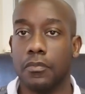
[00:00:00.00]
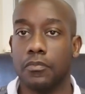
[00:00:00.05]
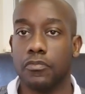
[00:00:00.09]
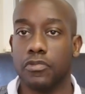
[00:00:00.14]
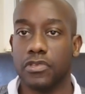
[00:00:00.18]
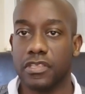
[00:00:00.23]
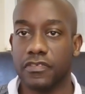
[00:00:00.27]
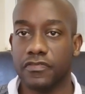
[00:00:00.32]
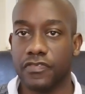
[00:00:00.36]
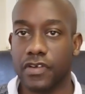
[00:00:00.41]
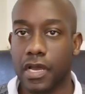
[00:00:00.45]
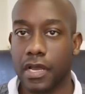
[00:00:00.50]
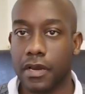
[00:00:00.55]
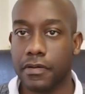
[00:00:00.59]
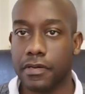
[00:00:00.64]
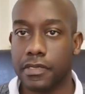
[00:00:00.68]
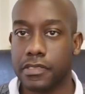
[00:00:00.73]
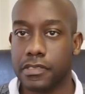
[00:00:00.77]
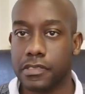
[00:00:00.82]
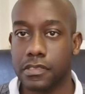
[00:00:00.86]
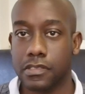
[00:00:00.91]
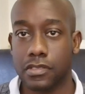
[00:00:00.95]
With the
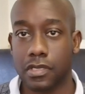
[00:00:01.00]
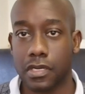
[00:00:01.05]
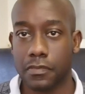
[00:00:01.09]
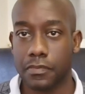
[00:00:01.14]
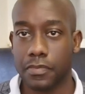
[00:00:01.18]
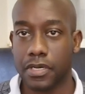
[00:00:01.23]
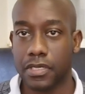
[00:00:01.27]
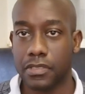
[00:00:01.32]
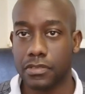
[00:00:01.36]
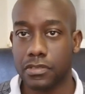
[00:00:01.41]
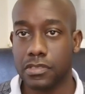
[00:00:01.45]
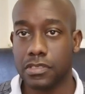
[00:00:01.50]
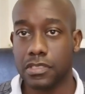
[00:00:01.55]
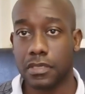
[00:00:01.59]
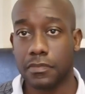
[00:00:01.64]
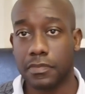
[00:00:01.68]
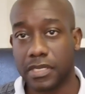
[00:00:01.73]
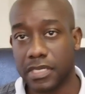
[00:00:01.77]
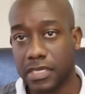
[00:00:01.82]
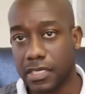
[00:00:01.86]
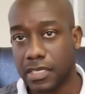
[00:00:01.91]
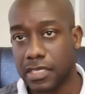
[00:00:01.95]
virus, it's not about you, it's
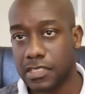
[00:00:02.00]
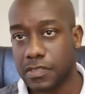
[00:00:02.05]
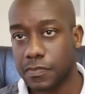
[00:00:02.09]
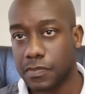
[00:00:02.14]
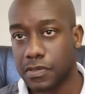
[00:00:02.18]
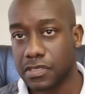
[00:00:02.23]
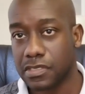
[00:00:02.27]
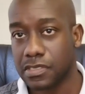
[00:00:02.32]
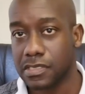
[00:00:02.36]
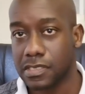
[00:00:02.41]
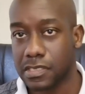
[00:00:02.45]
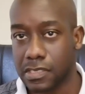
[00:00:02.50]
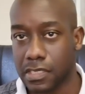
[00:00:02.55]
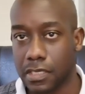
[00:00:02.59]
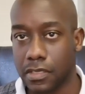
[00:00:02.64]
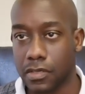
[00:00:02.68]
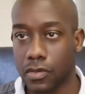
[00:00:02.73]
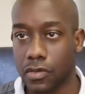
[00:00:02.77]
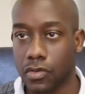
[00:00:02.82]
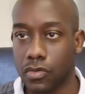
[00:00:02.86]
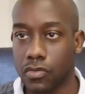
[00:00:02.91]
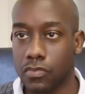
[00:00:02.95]
about the next person. Stay
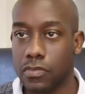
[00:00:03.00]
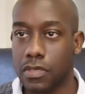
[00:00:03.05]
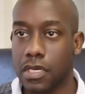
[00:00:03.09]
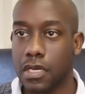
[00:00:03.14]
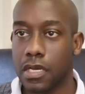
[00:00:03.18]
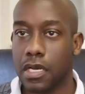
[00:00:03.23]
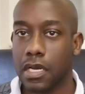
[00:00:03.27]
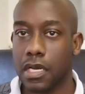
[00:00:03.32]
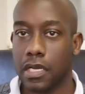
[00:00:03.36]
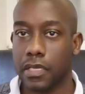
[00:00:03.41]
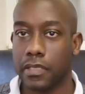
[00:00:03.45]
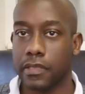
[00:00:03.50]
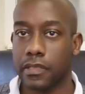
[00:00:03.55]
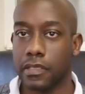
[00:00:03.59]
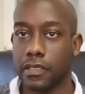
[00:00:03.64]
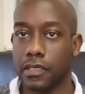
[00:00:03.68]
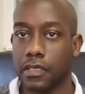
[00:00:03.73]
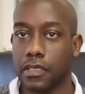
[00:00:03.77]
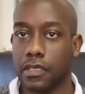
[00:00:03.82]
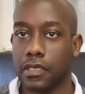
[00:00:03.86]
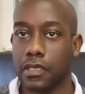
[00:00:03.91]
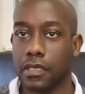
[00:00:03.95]
at home. I
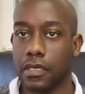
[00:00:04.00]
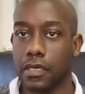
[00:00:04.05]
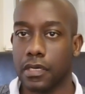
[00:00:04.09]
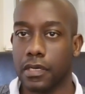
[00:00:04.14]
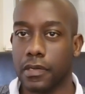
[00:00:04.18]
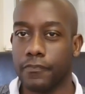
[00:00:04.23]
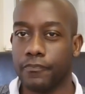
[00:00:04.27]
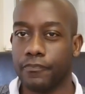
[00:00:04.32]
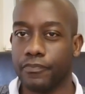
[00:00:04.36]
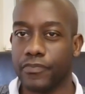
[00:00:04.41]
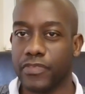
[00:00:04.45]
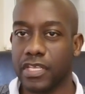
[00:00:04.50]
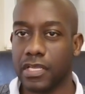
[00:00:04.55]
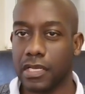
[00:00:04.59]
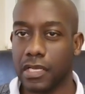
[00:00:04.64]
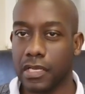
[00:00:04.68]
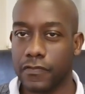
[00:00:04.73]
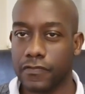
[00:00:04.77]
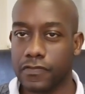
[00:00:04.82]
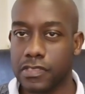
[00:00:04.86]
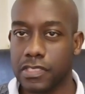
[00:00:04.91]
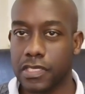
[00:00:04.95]
think the
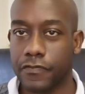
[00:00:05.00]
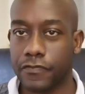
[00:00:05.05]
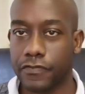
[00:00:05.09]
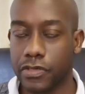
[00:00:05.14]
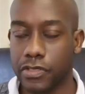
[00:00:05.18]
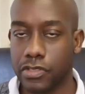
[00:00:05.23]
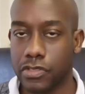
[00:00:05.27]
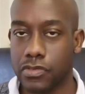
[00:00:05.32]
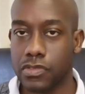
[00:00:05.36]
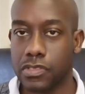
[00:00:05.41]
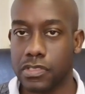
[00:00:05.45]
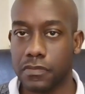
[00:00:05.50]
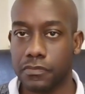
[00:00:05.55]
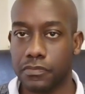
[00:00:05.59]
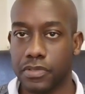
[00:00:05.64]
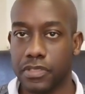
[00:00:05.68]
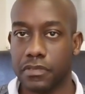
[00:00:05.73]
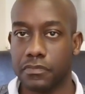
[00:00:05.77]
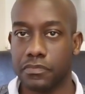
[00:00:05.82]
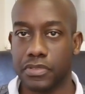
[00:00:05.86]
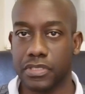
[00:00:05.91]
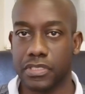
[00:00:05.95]
levels have reduced a
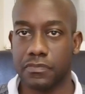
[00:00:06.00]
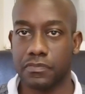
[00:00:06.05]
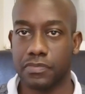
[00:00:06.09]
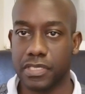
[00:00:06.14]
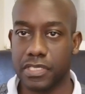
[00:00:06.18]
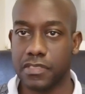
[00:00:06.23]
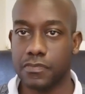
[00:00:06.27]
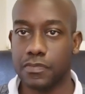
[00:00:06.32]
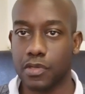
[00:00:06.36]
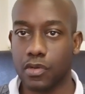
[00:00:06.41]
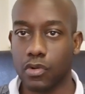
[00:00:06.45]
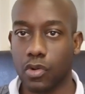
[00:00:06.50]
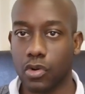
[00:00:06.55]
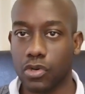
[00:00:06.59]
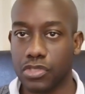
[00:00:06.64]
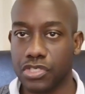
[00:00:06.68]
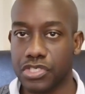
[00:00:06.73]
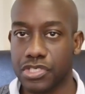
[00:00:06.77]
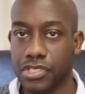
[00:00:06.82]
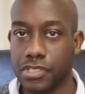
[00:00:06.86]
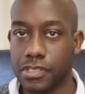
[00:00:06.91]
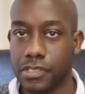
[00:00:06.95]
bit, but please be
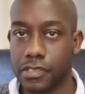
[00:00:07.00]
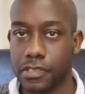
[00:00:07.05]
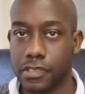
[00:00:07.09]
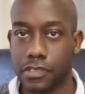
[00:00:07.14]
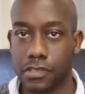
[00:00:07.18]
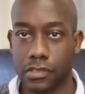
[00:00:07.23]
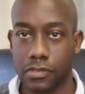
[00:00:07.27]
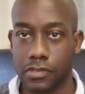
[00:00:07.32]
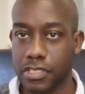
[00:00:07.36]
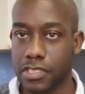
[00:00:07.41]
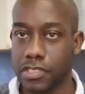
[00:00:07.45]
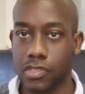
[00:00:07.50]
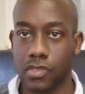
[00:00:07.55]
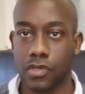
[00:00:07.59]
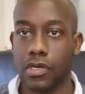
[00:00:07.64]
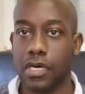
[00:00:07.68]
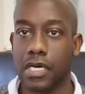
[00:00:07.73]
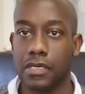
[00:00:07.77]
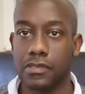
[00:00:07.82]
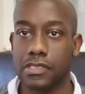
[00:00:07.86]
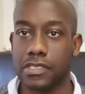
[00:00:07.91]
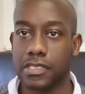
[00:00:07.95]
cautious. Don't just go
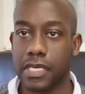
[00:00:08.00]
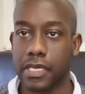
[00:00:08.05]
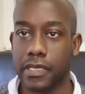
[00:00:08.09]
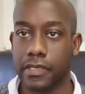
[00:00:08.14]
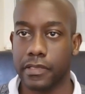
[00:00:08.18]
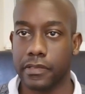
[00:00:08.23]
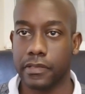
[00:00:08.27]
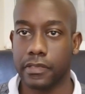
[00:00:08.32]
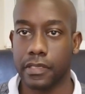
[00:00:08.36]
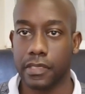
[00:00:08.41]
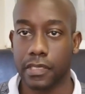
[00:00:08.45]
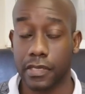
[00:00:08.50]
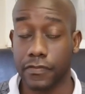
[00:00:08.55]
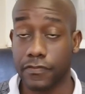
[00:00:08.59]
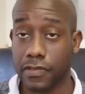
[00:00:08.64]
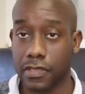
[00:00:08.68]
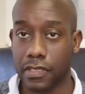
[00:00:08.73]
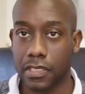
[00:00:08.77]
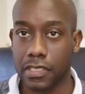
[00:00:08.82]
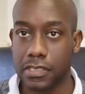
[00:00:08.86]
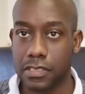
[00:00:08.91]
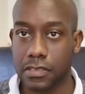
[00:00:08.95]
outside and think
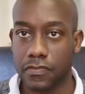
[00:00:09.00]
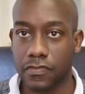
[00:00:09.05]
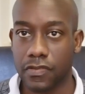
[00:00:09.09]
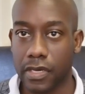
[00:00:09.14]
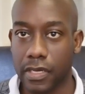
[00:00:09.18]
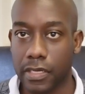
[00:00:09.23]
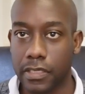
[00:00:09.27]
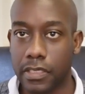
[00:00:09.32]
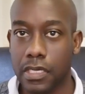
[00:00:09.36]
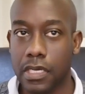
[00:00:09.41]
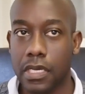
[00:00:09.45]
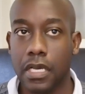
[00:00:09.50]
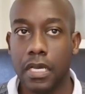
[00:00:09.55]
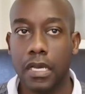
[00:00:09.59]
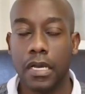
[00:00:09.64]
everything is fine.